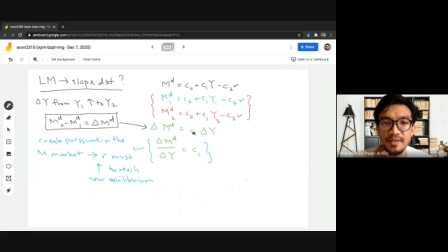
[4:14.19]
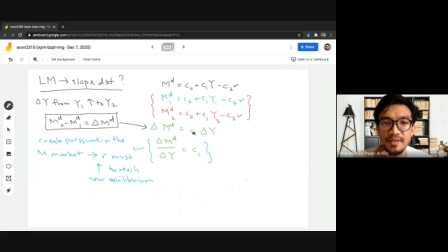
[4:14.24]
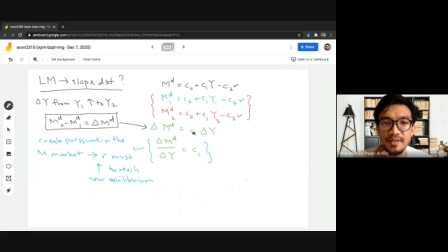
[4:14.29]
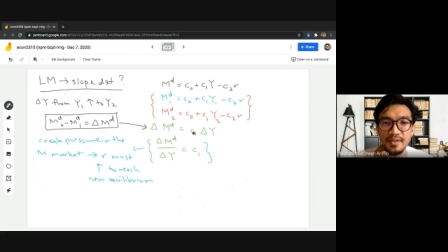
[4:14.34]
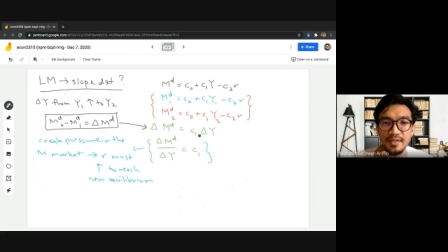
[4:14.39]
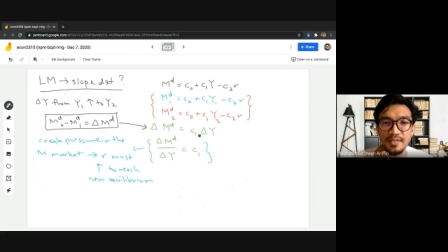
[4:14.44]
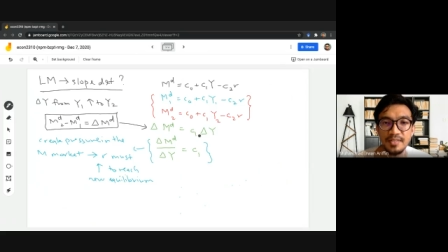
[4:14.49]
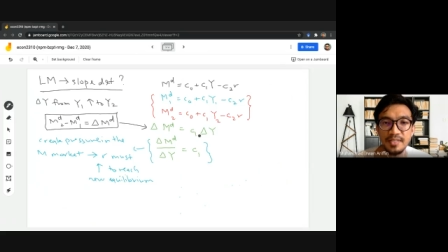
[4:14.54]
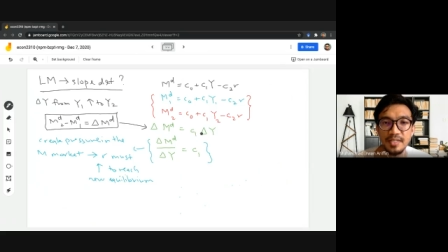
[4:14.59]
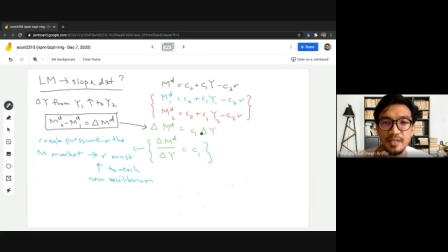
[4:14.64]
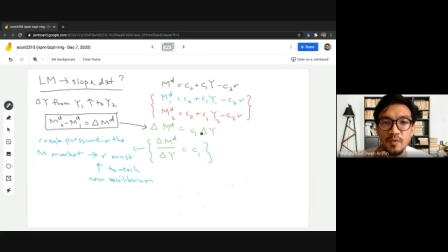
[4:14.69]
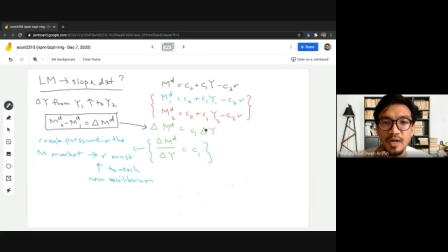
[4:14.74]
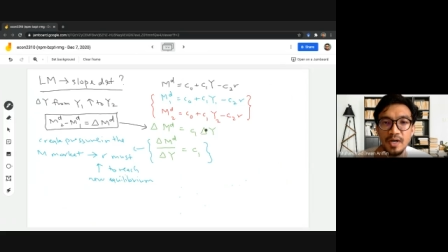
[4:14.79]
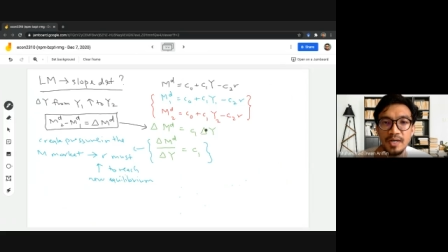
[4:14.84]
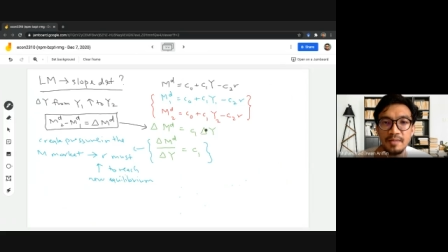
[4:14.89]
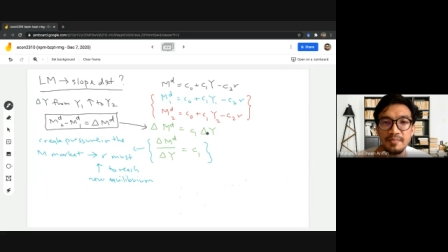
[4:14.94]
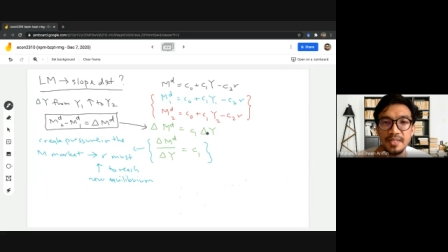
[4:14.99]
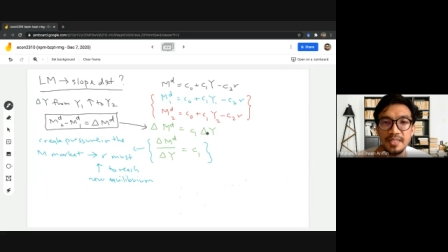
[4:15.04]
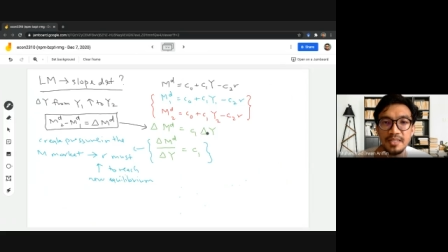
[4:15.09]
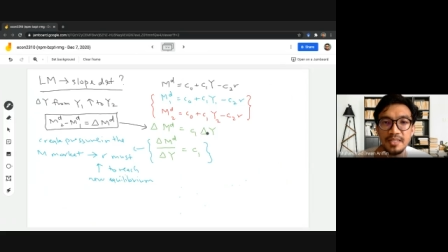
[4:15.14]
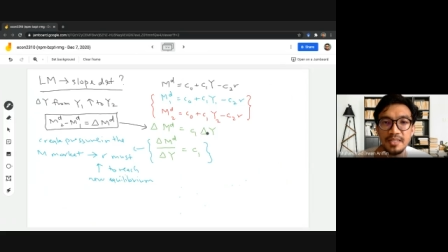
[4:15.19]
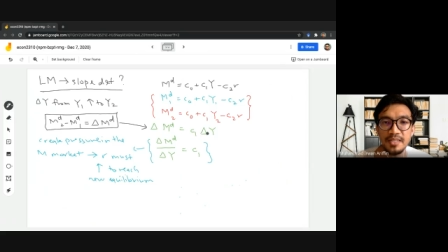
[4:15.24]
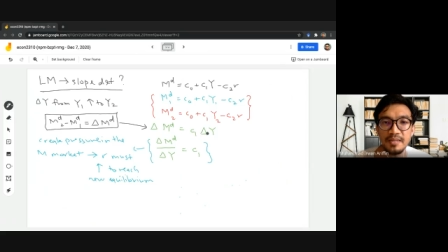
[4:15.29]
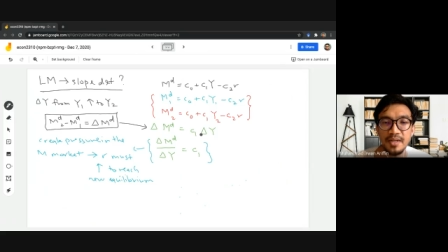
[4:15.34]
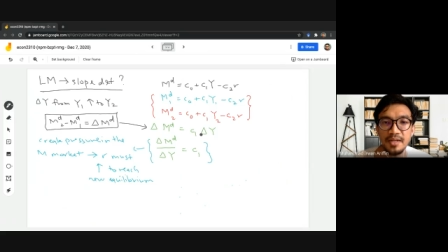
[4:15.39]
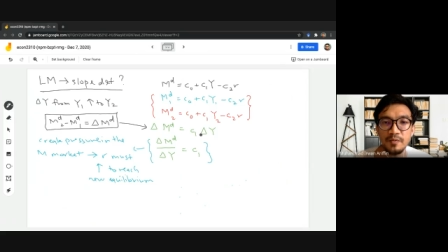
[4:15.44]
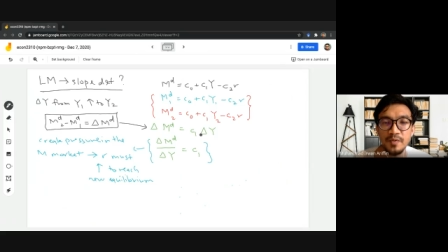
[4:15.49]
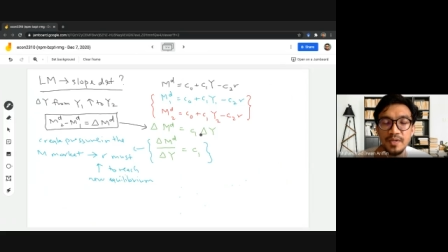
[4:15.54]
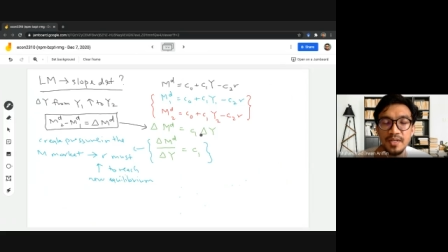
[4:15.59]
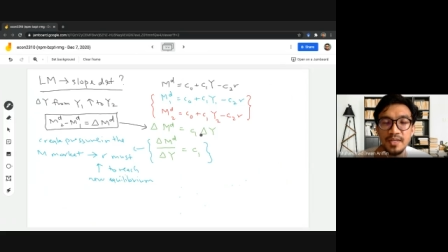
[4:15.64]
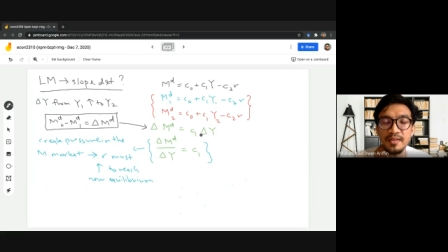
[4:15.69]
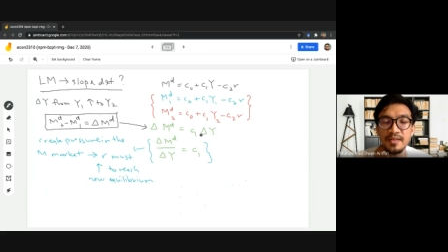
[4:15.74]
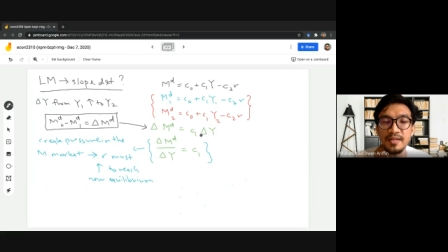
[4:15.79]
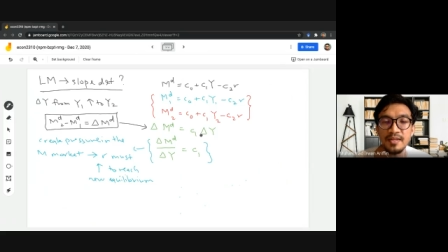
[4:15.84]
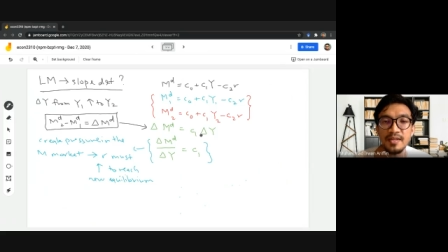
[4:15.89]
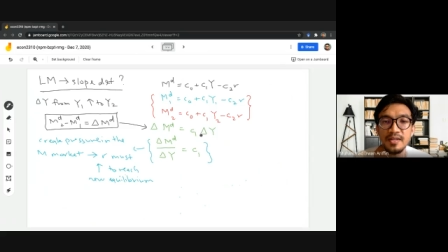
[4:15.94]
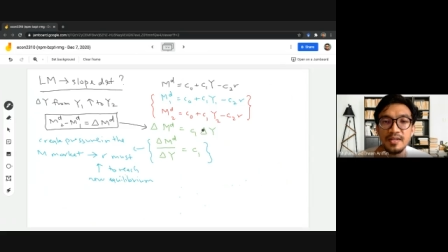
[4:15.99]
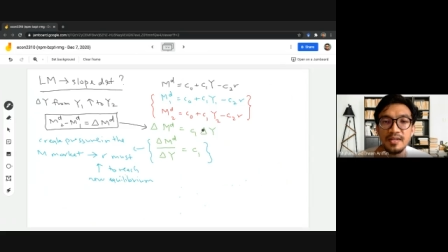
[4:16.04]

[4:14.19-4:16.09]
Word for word: uh, ah, C1 multiply with